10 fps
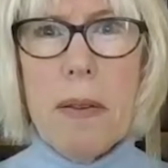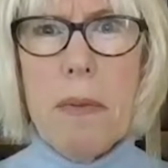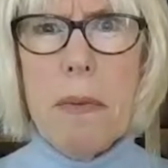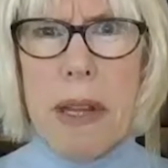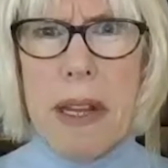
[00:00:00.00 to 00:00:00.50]
The
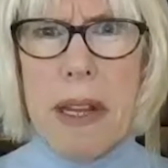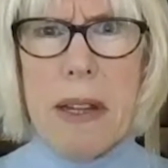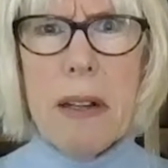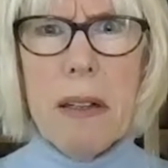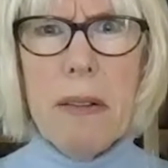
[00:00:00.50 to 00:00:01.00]

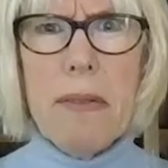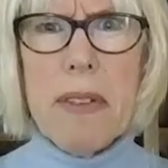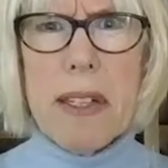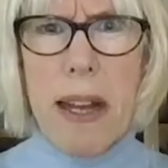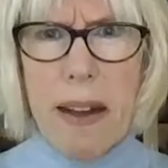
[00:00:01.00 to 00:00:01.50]
real
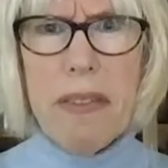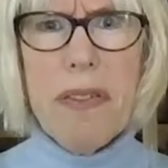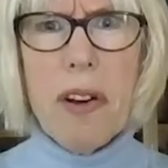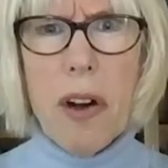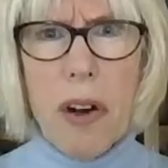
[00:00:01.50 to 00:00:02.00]

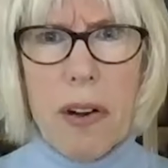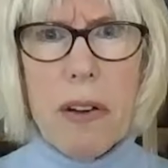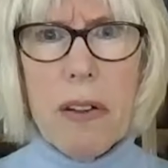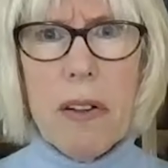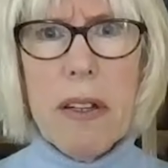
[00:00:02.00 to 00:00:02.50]
tough
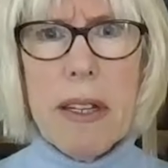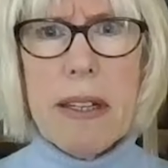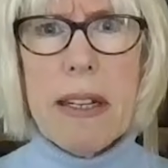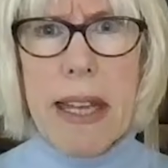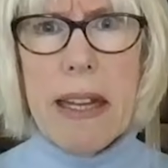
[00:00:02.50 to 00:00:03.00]
hurdle
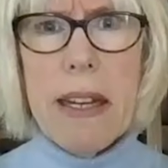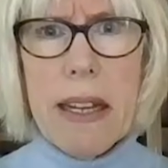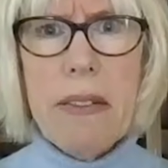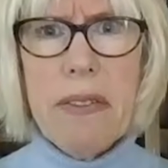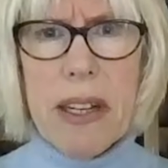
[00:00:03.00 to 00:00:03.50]
in
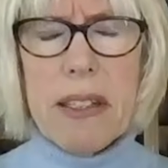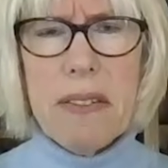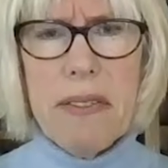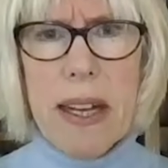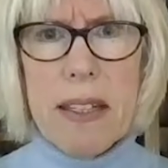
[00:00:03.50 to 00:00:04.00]
getting an
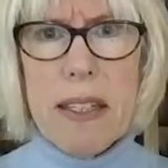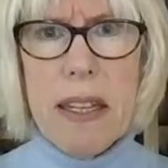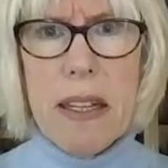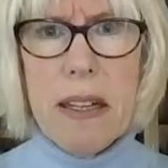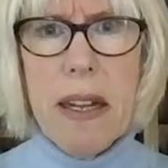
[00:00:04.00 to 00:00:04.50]
effective
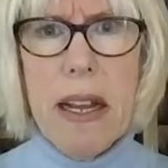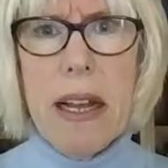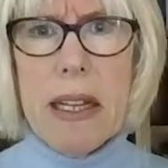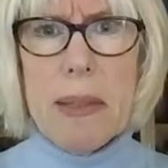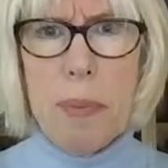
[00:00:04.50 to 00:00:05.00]
vaccine
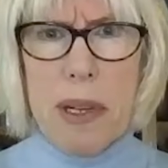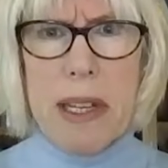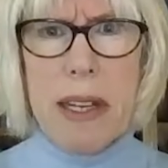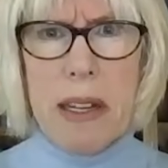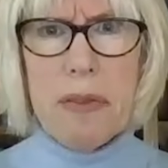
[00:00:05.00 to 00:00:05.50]
is
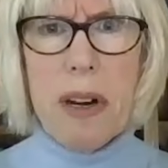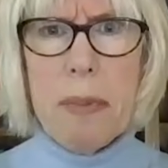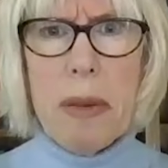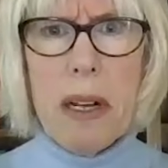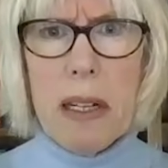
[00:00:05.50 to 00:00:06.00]
bringing it
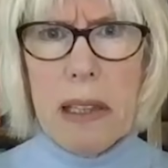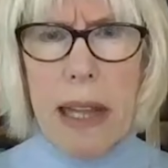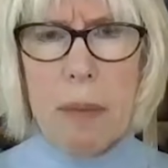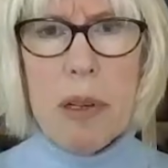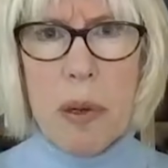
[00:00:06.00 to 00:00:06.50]
from a
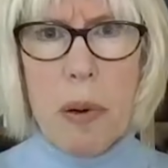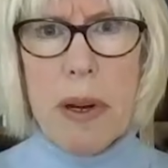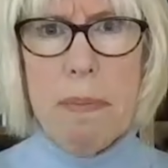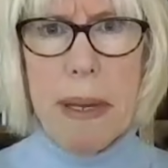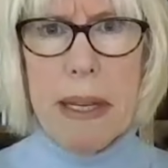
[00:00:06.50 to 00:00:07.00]

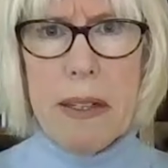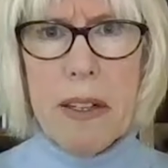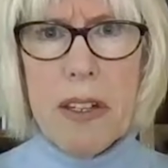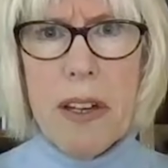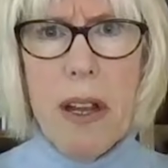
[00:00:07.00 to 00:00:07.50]
laboratory
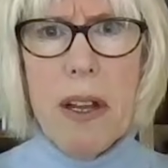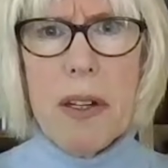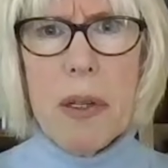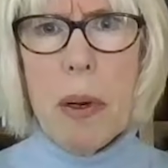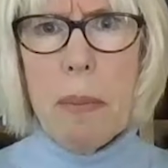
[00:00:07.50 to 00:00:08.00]
bench
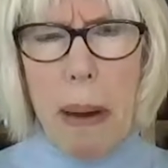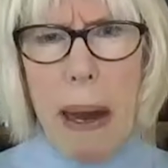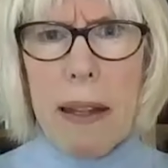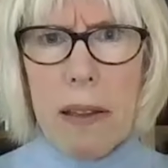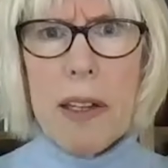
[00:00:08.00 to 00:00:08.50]
to a
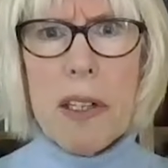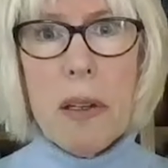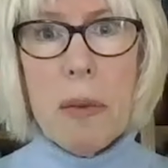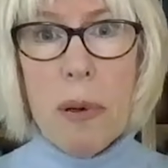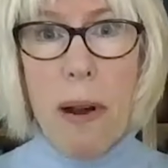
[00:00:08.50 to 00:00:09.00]

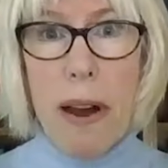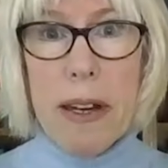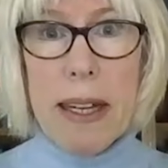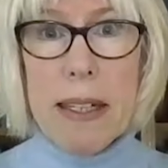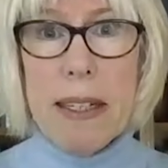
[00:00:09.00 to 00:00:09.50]
biological
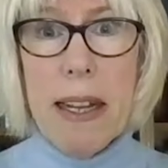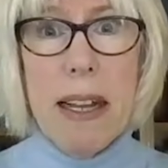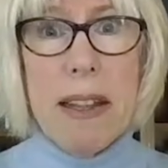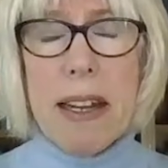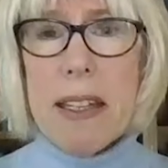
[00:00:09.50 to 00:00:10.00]
product
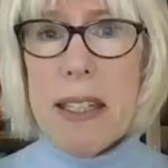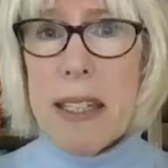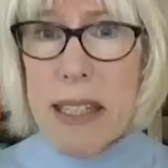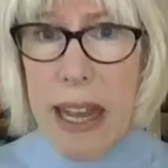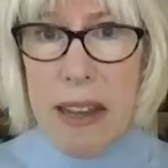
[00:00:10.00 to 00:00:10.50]
that is
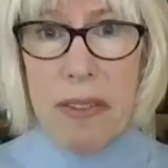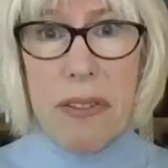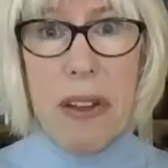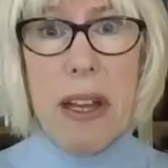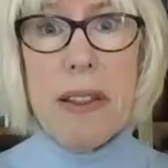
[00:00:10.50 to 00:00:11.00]

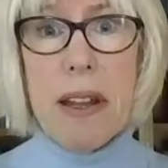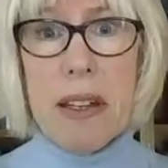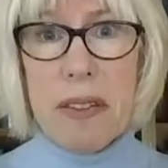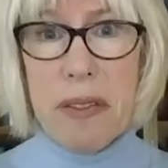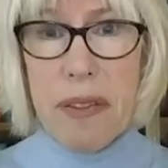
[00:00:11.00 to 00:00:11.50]
safe, that
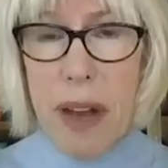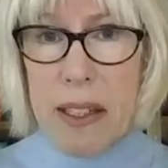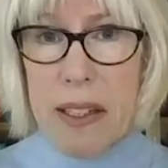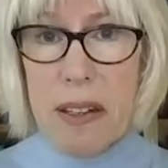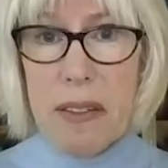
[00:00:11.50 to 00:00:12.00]
is
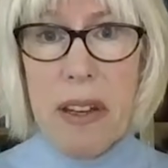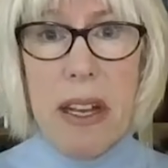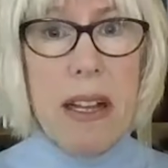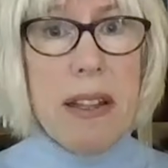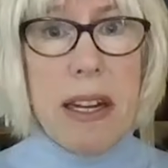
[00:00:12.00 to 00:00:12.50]
effective,
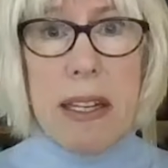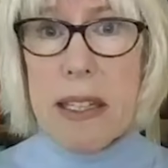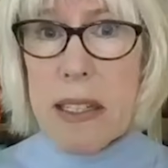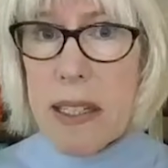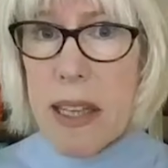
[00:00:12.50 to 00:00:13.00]
that
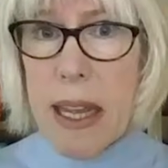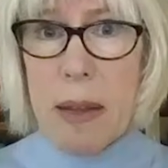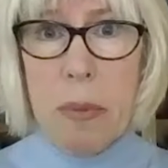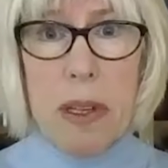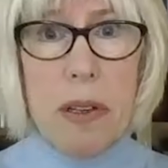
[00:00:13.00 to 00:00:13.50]
is the
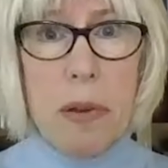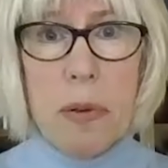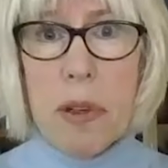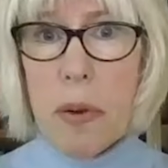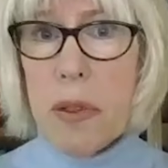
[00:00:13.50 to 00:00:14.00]
same when
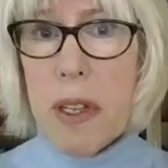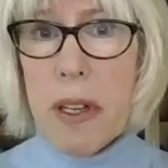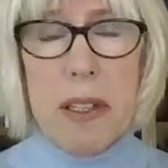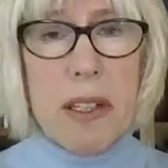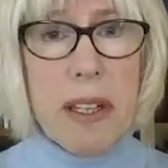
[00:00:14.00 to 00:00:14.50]
you dose
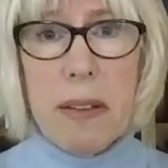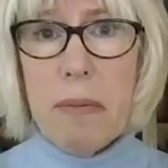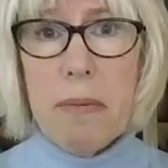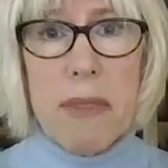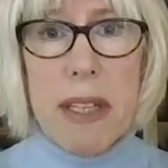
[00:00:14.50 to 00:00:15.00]
it
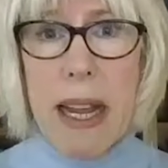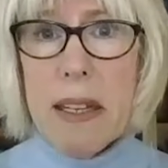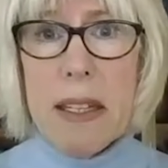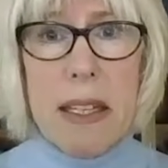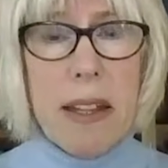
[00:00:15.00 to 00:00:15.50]
into
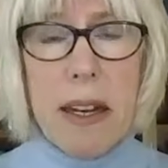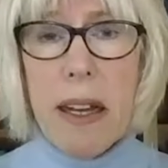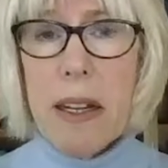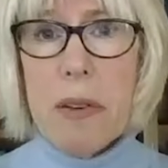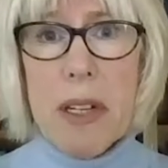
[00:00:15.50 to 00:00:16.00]
tens and then
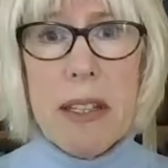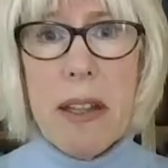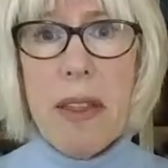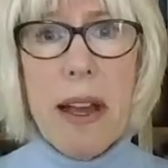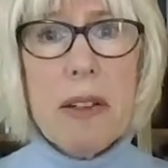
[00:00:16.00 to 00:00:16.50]
hundreds and then